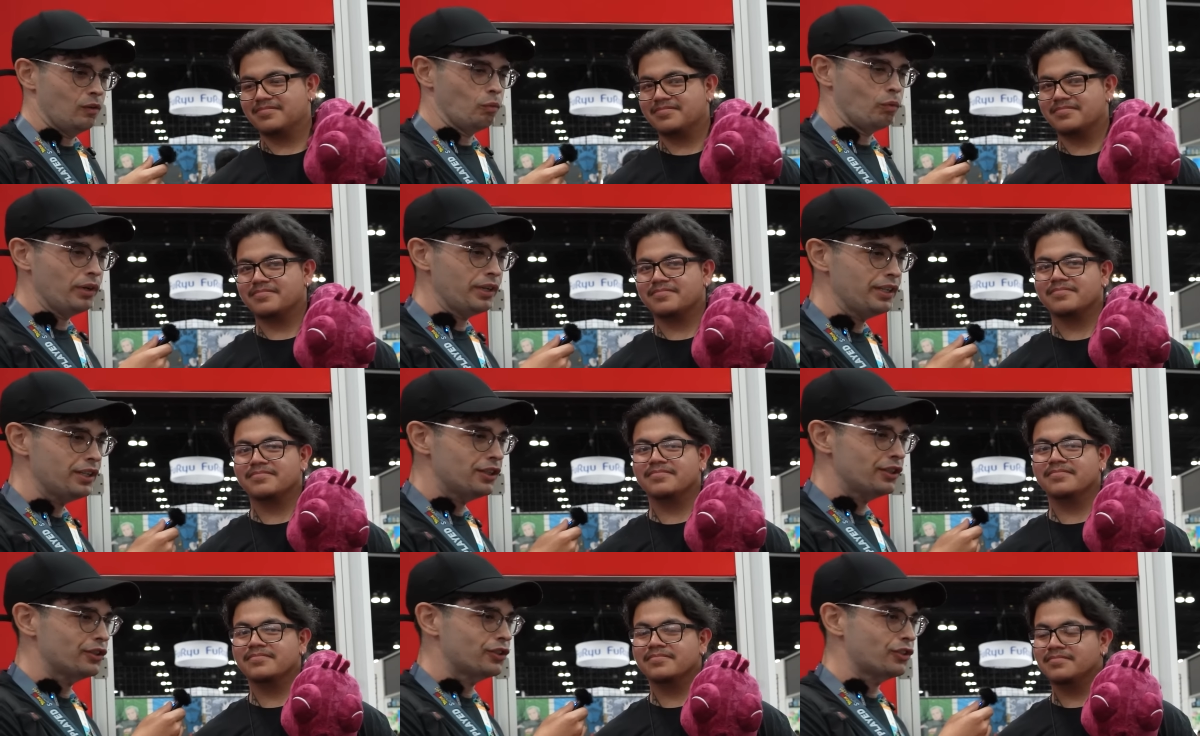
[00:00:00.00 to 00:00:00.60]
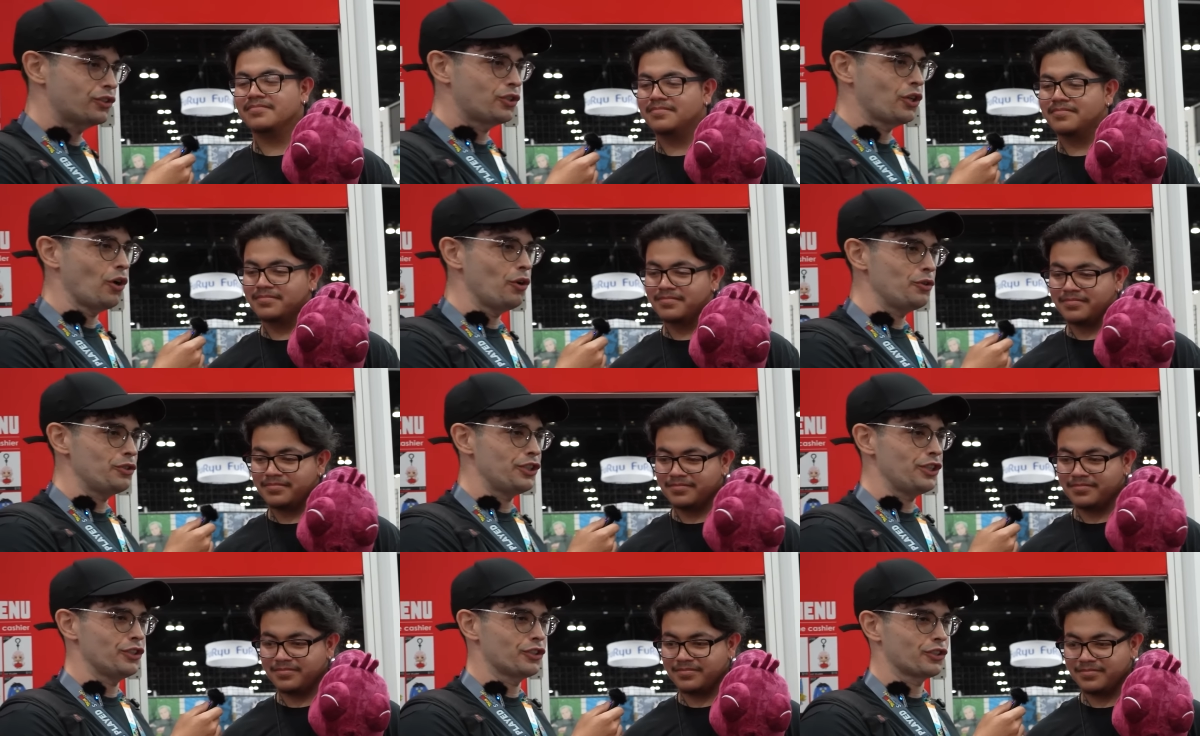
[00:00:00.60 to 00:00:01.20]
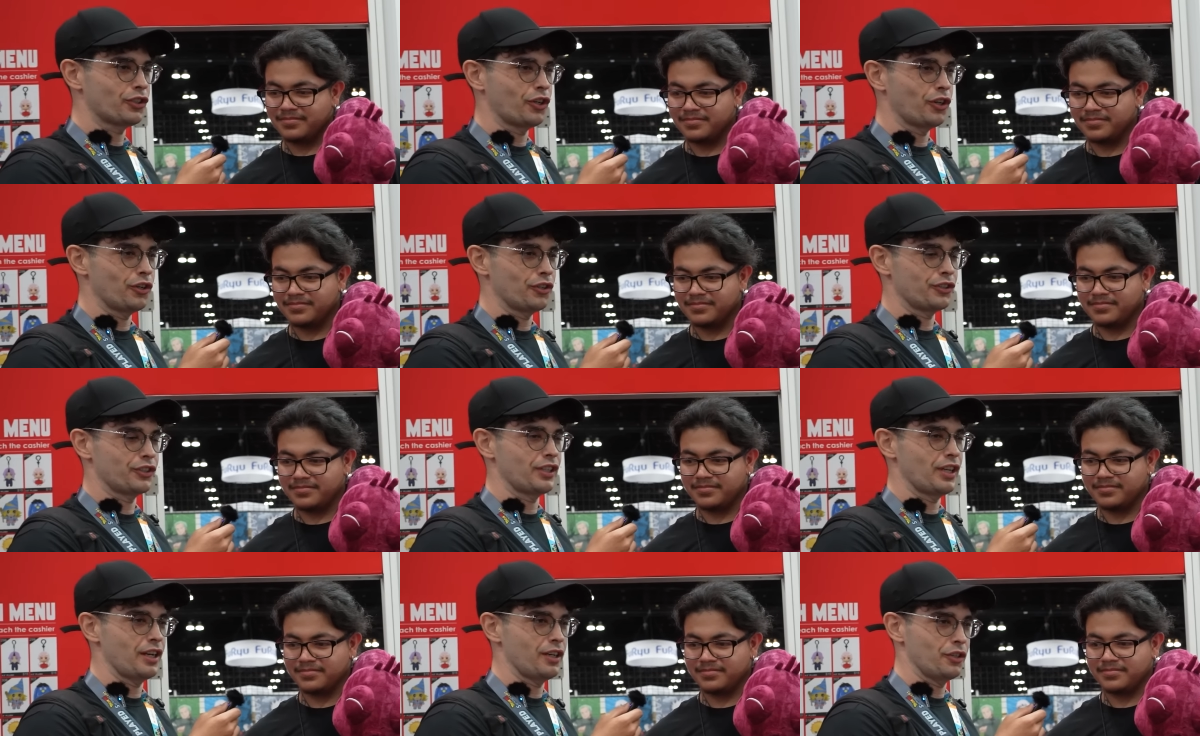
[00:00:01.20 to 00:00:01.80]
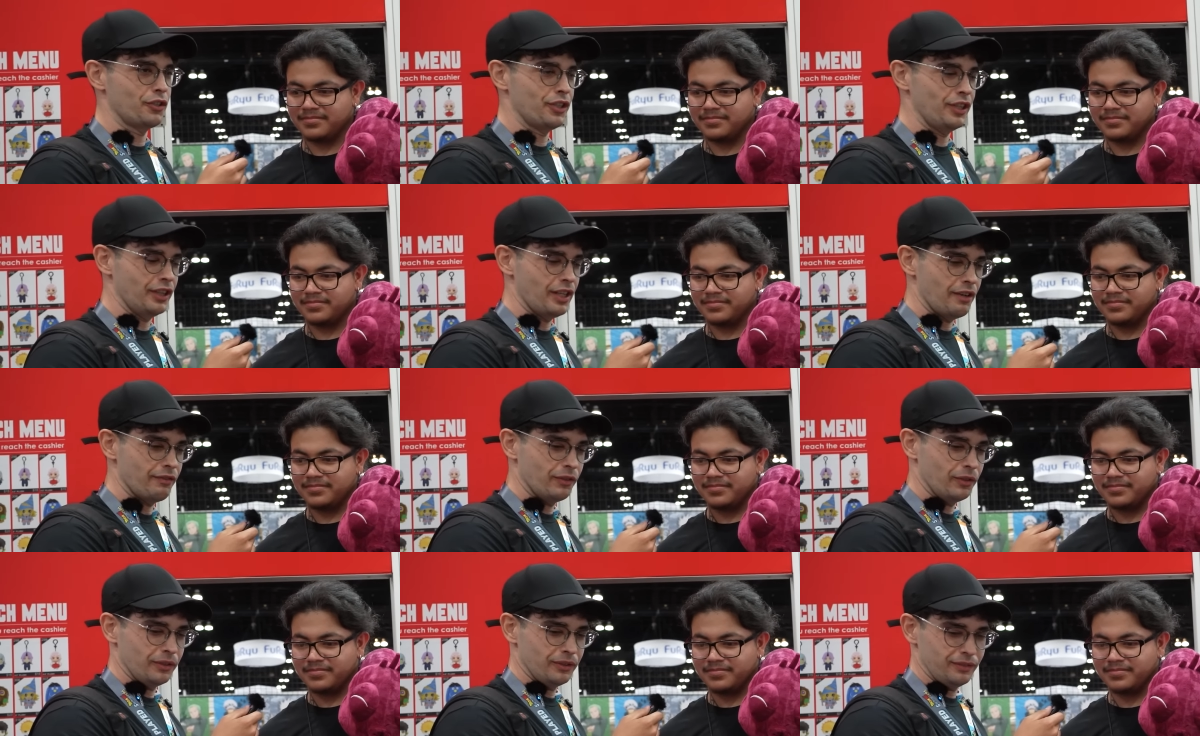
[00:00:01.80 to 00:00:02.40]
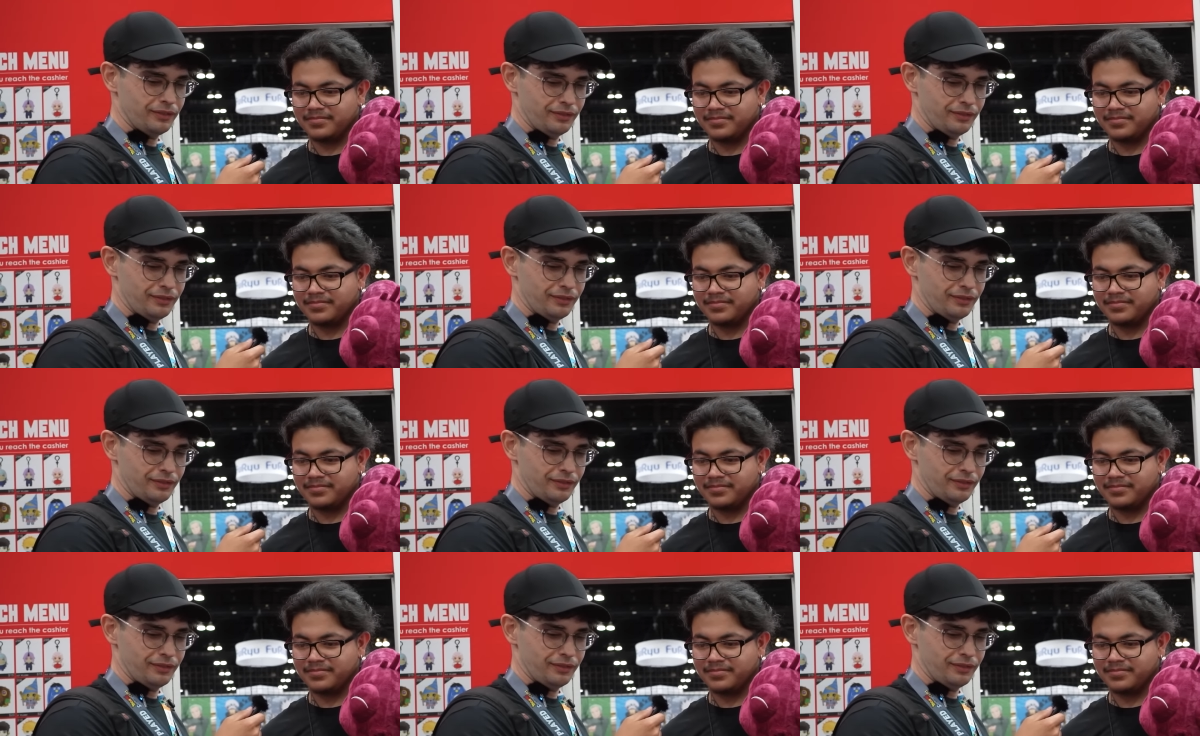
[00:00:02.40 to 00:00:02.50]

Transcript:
Speaker 1: What is Toji's cursed energy level?